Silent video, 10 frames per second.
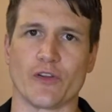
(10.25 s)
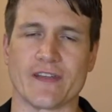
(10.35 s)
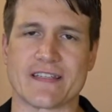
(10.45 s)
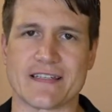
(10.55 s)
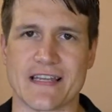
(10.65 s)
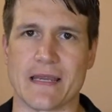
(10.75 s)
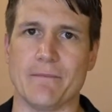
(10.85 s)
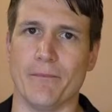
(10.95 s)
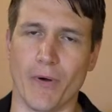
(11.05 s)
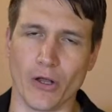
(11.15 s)
This is a
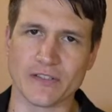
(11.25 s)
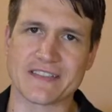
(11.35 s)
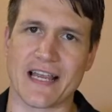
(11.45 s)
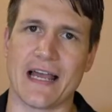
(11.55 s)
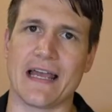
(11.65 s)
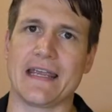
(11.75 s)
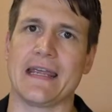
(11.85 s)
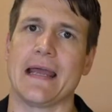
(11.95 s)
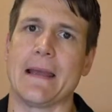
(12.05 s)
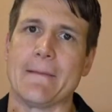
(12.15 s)
multi